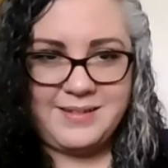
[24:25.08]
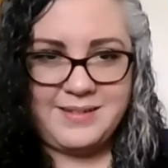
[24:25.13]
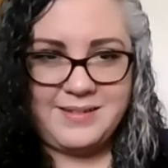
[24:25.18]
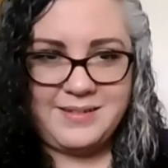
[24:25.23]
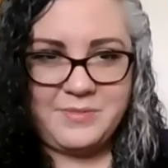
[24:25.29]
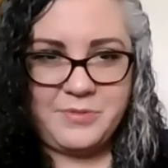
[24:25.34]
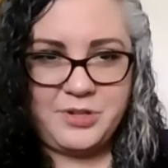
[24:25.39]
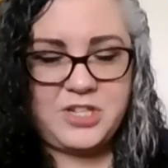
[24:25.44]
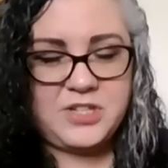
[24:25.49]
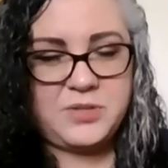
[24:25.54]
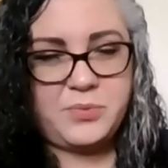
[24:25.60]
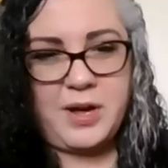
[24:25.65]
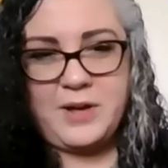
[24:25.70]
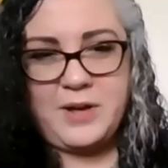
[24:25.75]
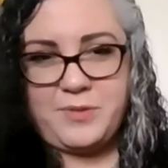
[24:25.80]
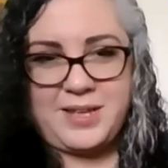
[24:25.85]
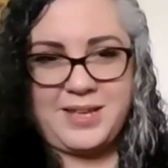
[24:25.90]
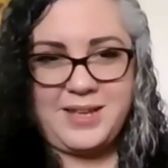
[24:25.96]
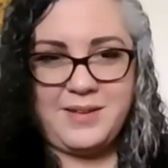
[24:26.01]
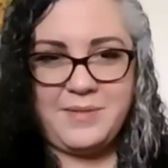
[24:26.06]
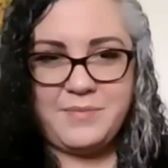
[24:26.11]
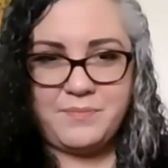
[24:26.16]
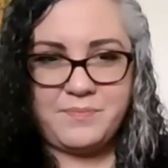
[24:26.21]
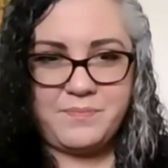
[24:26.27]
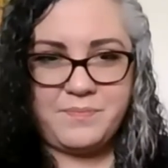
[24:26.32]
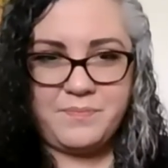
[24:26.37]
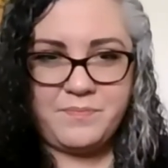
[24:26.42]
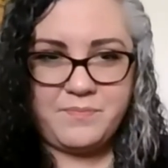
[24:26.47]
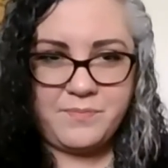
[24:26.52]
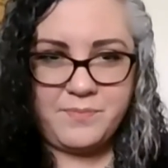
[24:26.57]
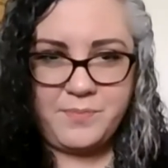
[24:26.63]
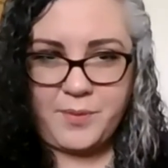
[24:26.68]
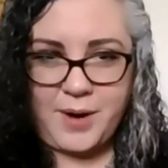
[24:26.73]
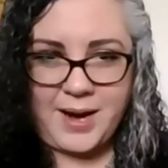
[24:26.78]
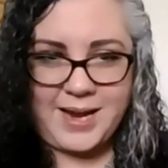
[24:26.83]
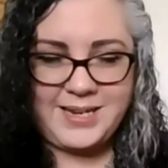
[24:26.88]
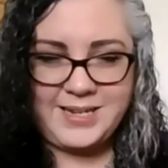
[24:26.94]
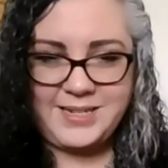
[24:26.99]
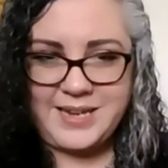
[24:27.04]
which is why we
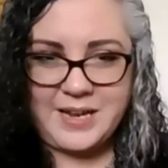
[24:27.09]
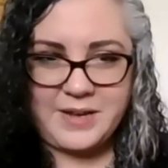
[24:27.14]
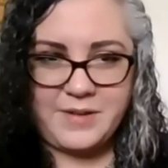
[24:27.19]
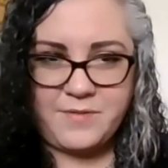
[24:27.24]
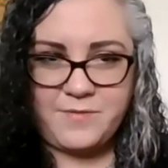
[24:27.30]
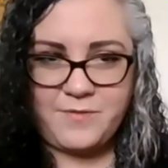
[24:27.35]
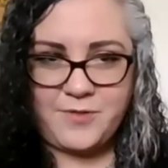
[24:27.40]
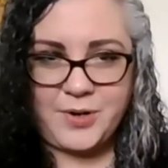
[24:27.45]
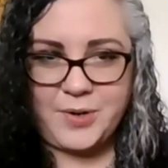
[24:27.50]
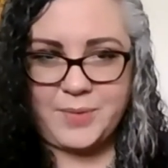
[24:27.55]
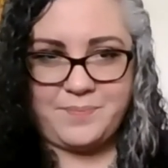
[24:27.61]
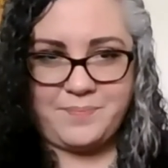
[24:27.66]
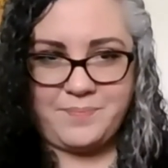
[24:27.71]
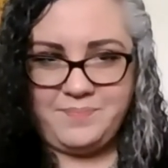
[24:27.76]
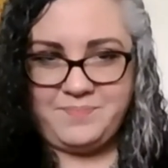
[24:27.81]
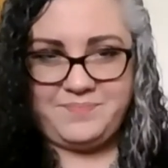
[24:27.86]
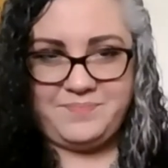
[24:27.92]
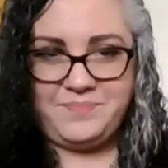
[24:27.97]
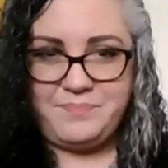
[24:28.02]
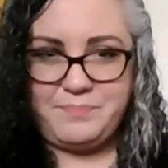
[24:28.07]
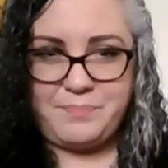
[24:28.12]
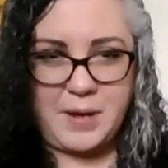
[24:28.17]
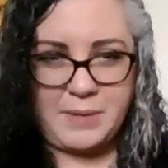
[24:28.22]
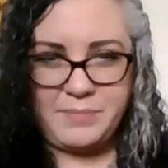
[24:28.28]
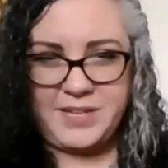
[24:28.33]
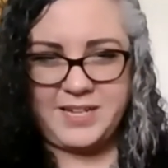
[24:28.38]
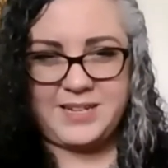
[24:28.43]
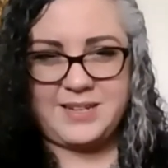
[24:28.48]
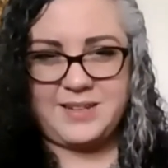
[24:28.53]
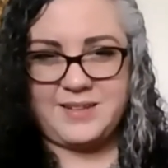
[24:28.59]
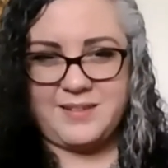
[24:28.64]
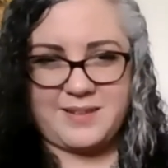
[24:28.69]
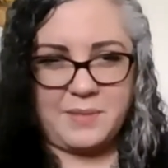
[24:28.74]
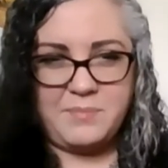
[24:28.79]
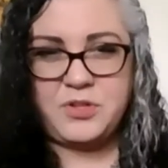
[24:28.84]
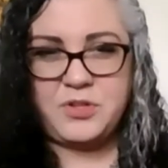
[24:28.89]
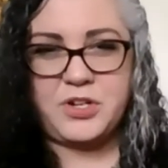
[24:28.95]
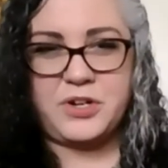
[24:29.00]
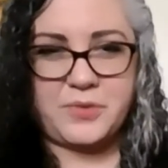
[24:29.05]
write it down for public
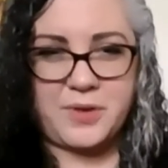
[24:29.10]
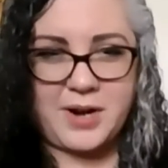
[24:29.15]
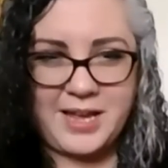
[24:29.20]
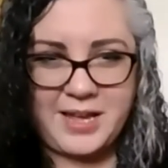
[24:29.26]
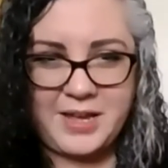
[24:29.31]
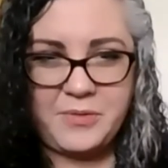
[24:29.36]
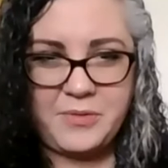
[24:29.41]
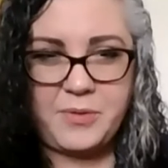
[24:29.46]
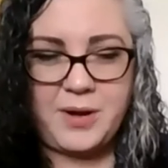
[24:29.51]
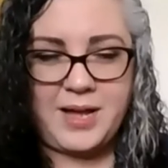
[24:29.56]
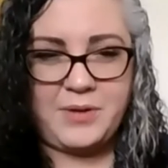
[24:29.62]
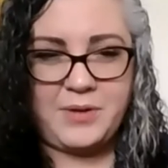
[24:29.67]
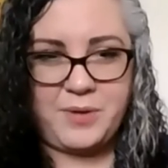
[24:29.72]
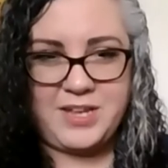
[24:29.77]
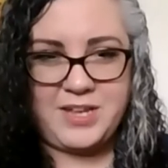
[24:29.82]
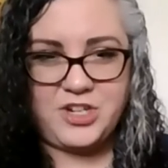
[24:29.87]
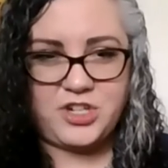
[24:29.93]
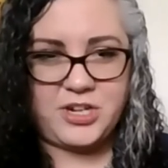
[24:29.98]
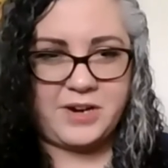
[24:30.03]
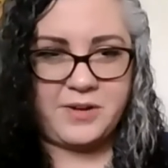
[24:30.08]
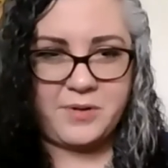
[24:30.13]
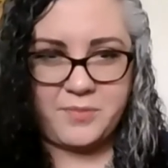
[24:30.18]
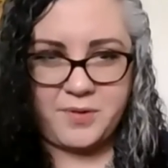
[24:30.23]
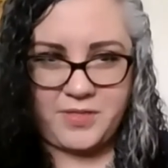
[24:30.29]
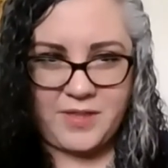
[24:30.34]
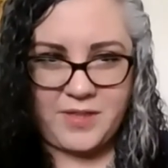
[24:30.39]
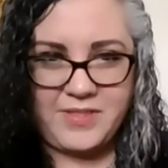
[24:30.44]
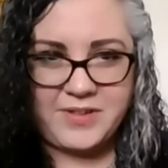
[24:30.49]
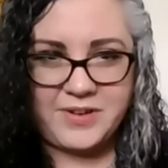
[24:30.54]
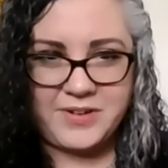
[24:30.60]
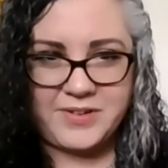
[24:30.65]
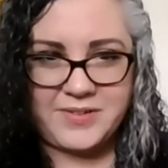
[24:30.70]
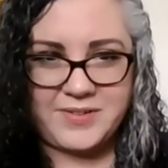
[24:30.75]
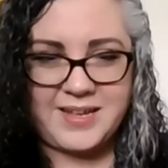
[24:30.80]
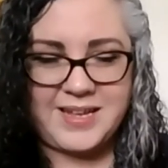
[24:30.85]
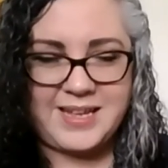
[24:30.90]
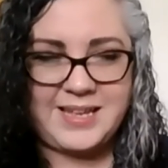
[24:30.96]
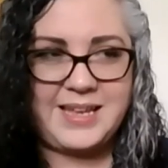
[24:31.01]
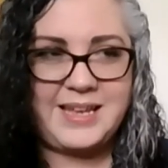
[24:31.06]
consumption, right? Why we share it with others,
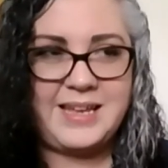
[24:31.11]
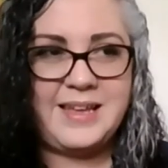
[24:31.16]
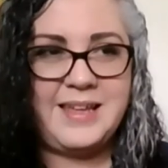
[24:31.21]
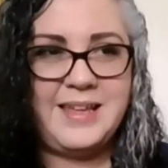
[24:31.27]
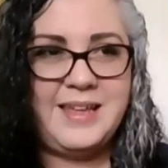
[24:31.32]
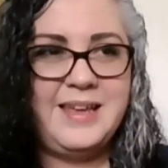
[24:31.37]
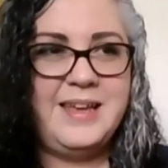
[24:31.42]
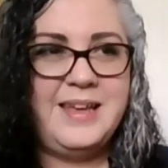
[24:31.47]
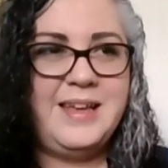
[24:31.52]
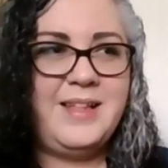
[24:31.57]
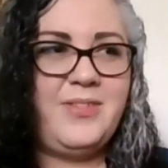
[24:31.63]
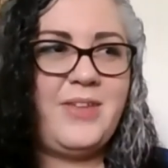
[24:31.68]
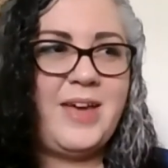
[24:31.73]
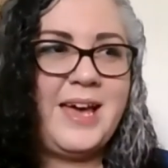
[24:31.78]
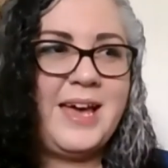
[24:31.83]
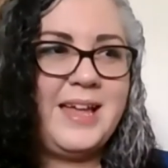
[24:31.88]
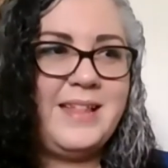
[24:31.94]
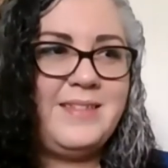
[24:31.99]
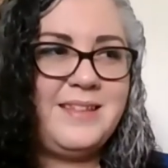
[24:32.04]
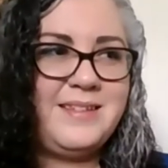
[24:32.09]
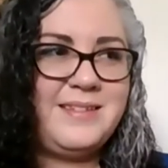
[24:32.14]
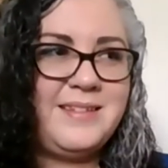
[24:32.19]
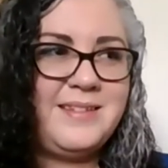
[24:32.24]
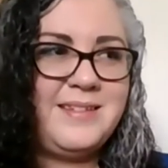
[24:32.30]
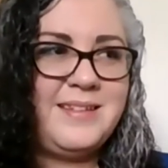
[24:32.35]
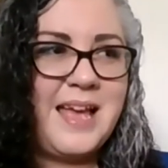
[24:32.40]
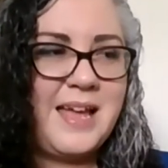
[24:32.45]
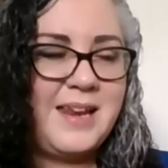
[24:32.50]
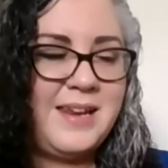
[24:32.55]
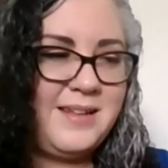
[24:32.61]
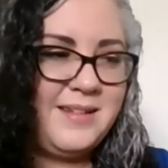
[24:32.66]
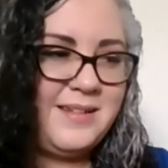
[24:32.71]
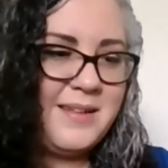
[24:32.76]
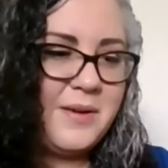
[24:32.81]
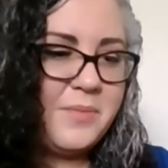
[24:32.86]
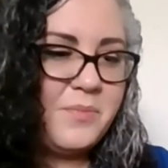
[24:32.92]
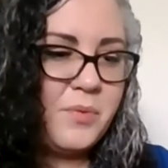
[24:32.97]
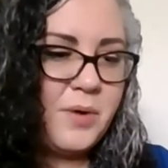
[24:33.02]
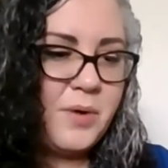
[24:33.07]
thinking that this is getting
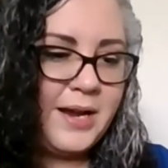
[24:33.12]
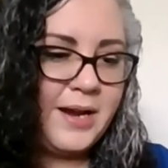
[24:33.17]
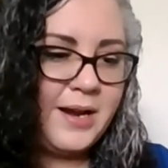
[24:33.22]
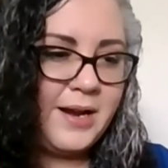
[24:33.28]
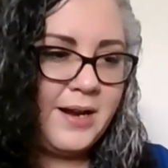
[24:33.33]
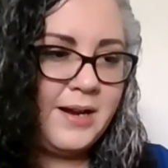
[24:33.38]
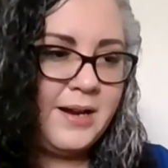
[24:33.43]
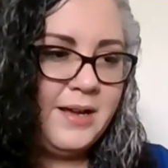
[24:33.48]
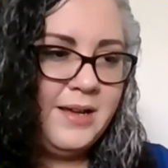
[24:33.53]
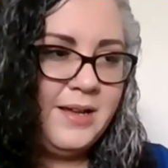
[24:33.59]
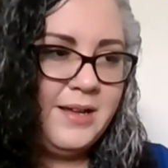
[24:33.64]
somewhere.